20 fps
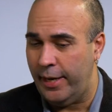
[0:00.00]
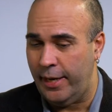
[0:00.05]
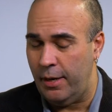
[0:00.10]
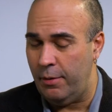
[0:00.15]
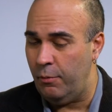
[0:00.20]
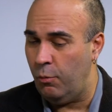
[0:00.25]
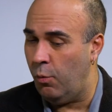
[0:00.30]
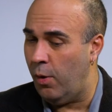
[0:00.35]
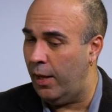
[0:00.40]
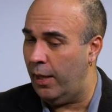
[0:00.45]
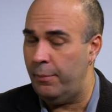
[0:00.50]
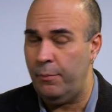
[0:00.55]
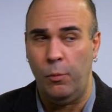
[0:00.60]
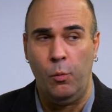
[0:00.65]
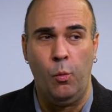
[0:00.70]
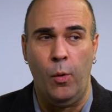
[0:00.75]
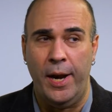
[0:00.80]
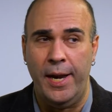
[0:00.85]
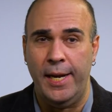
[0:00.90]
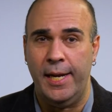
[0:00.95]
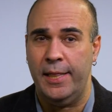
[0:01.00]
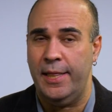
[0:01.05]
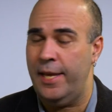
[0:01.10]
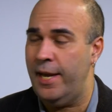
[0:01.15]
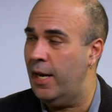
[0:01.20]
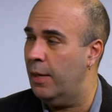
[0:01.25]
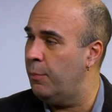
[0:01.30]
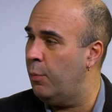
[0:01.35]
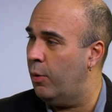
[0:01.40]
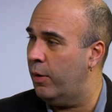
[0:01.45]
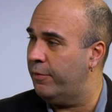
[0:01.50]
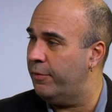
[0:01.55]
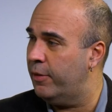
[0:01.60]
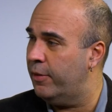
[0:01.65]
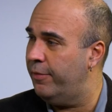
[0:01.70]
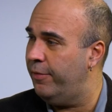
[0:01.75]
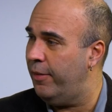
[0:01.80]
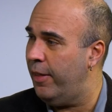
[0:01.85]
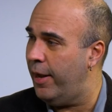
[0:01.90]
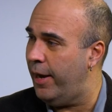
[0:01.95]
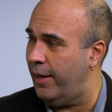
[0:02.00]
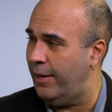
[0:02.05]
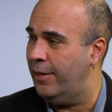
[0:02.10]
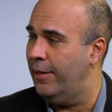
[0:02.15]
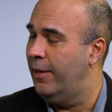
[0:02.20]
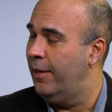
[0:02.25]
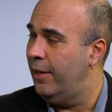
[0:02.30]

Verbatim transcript: can, while I'm waiting at the airport for a flight,